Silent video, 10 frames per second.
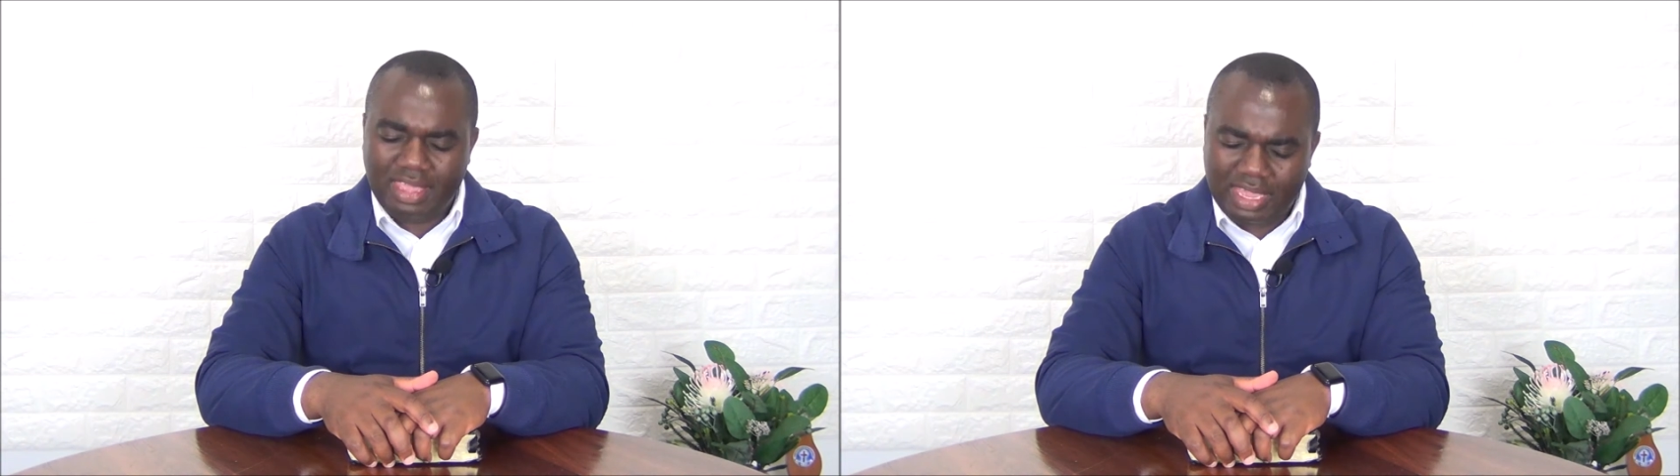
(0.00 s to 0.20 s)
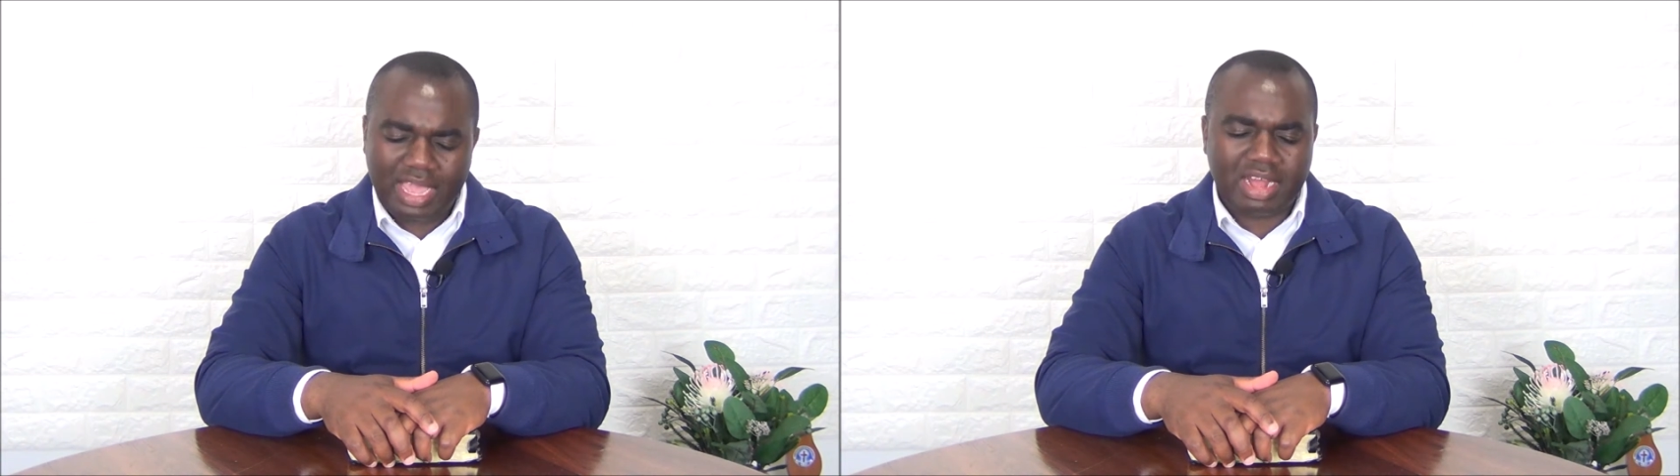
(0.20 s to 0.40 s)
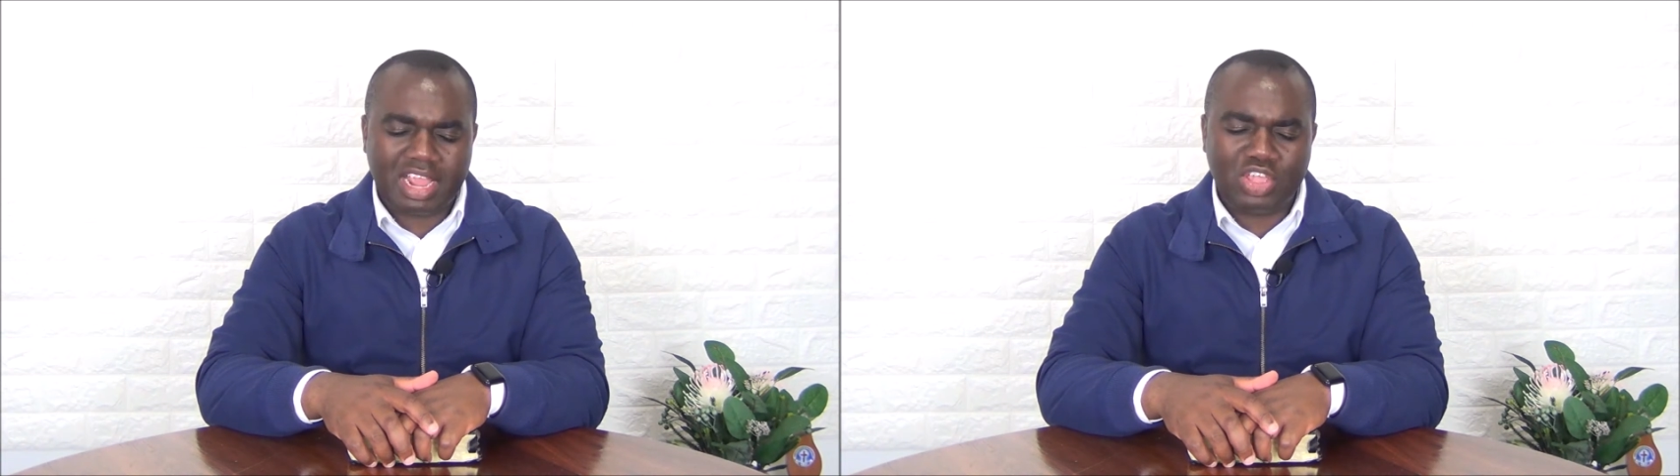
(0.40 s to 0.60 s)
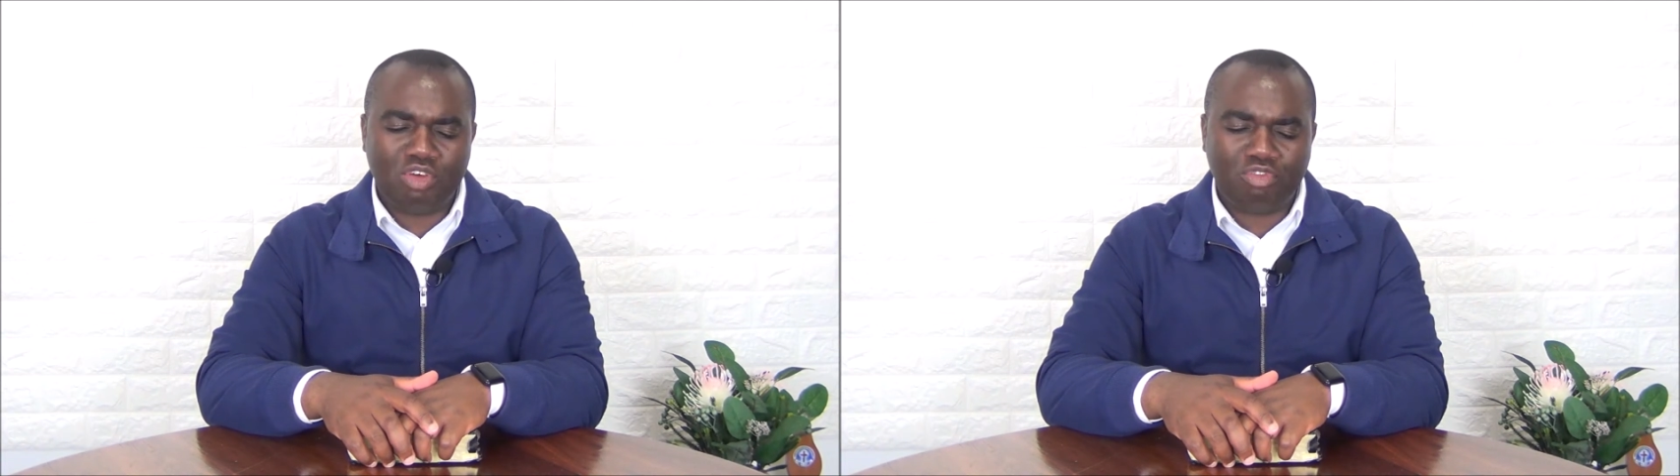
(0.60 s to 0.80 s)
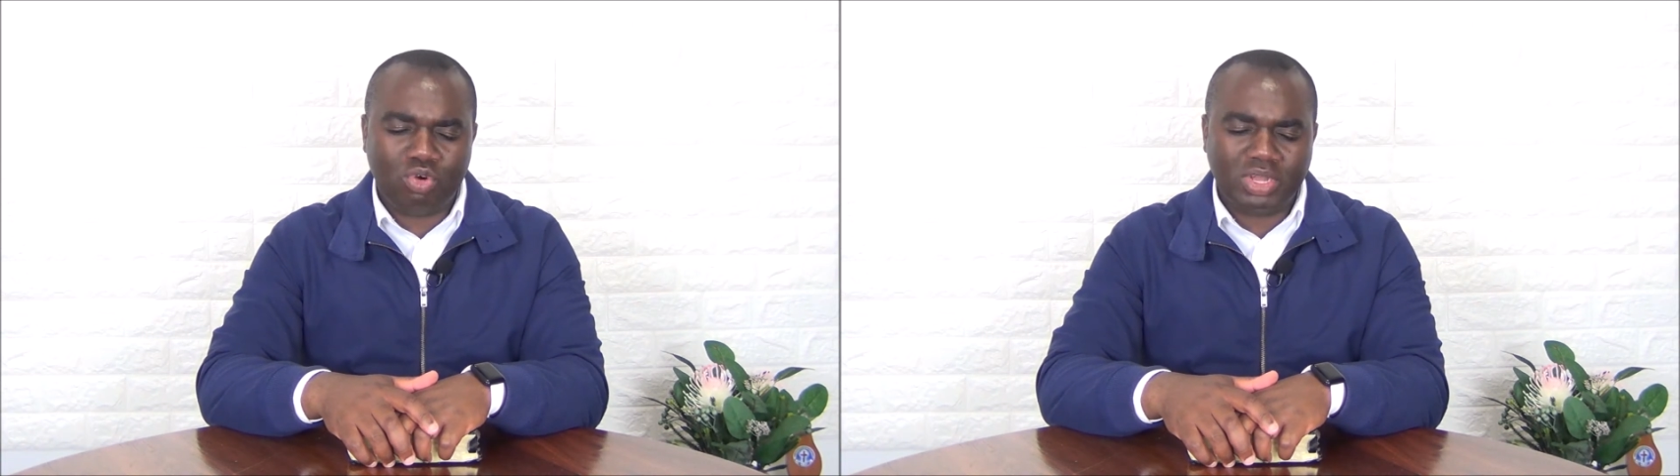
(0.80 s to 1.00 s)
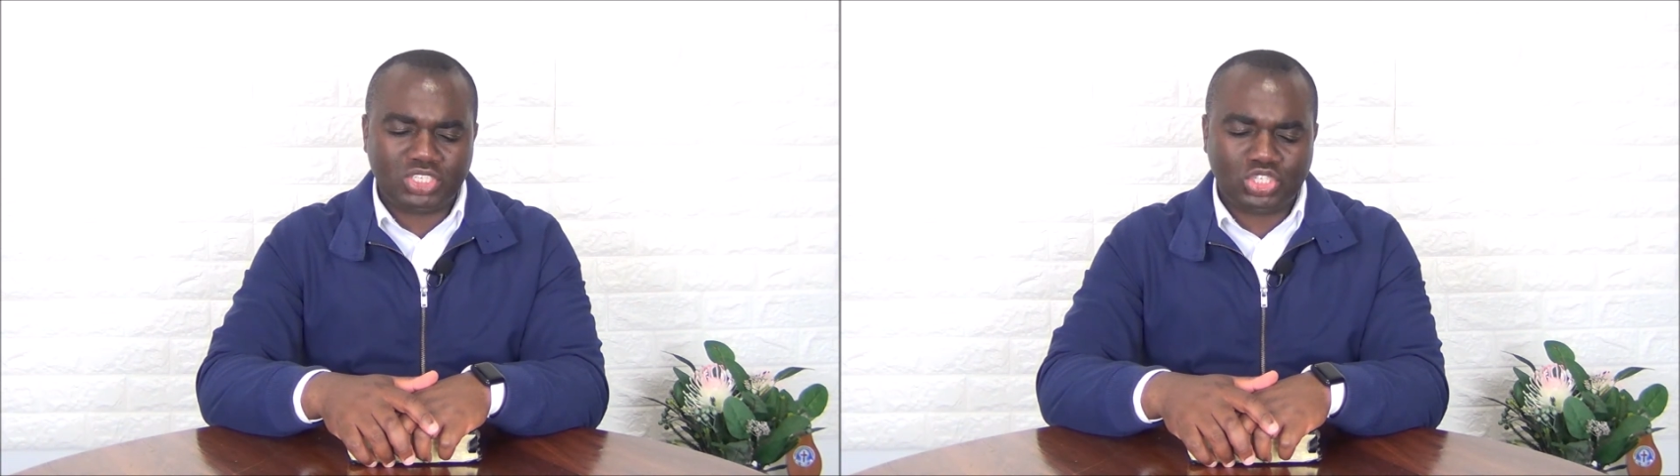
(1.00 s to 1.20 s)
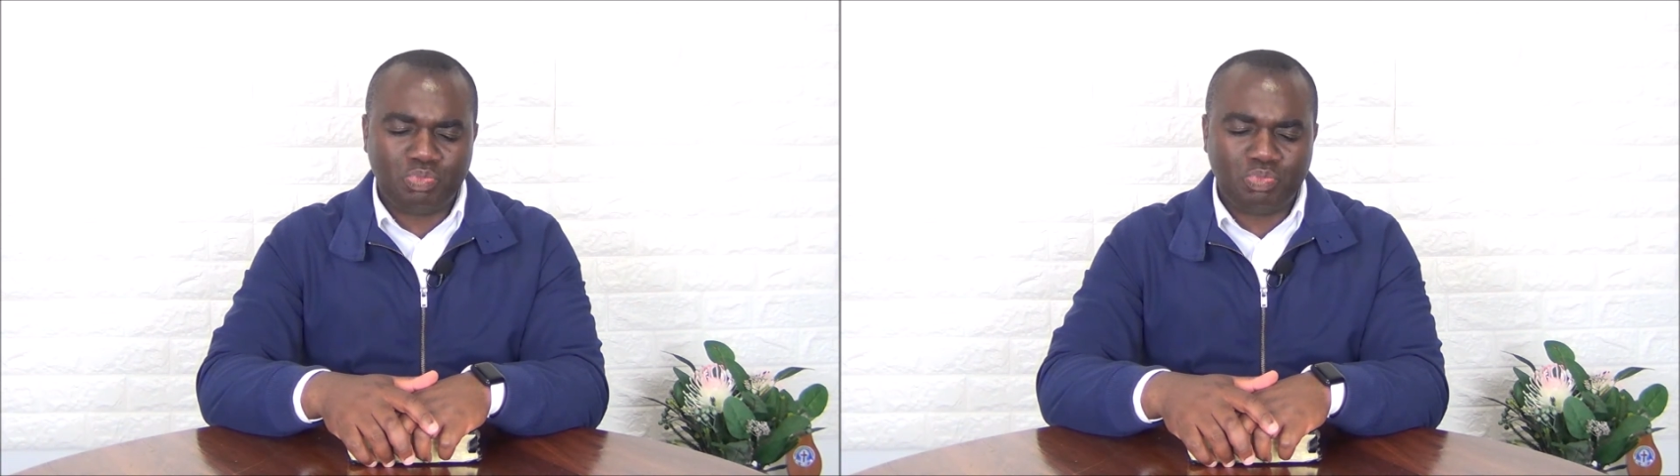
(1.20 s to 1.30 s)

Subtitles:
hearing your voice.